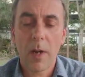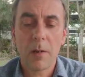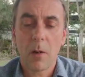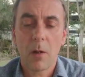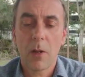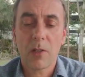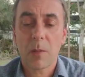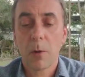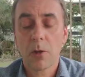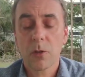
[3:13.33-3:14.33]
When there's
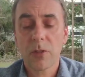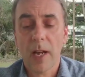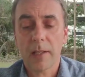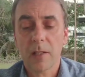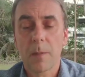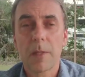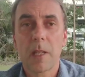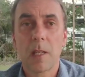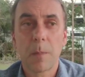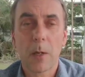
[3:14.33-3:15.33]
spiritual darkness,
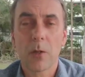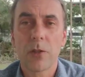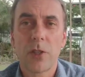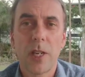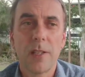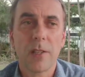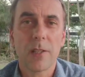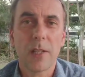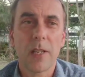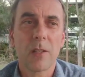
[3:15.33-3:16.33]
it's because
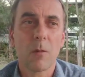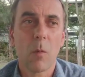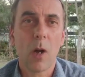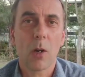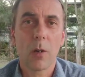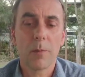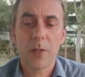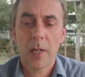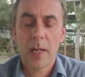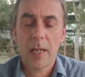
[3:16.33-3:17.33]
Jesus isn't
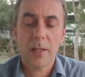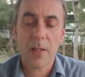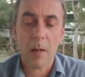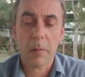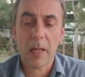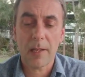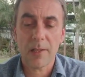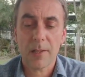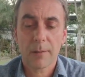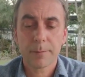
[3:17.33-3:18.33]
welcomed into that
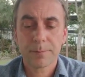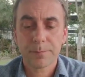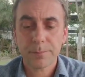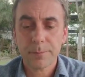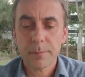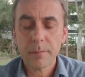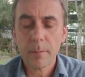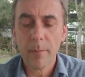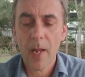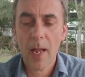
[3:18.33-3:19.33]
place.
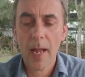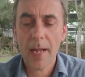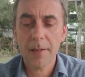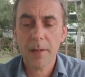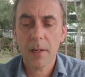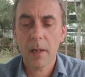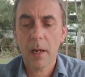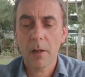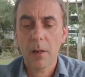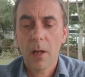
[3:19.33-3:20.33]
And
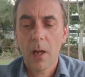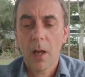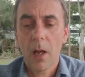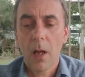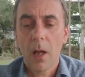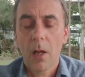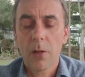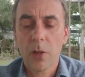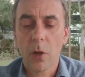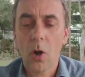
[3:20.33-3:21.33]

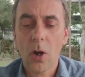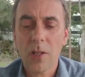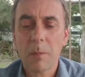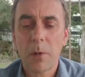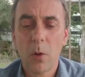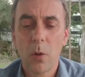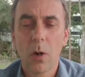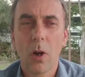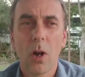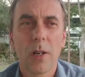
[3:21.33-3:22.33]
so God is
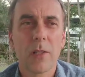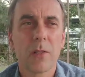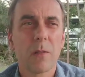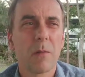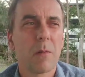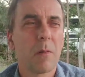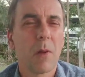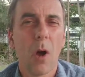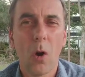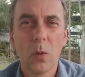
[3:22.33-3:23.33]
pure, God is
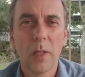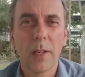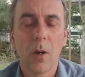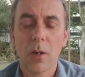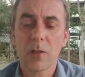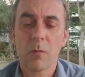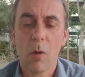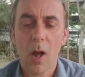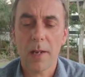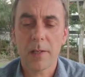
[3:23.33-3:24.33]
holy, God is
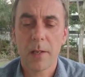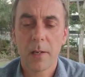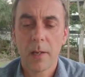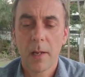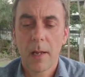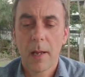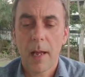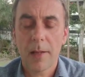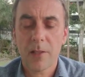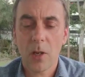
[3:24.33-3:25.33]
right.
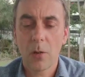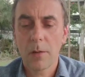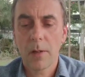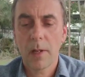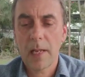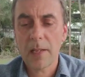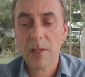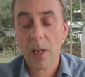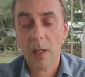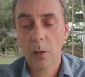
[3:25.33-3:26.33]
And so here's
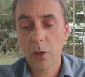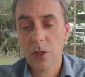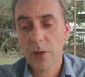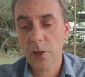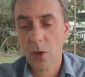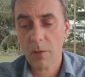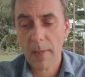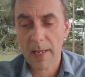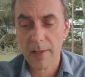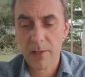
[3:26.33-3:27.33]
the conclusion that John
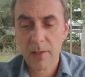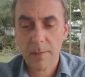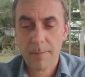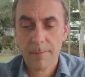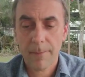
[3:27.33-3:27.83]
makes.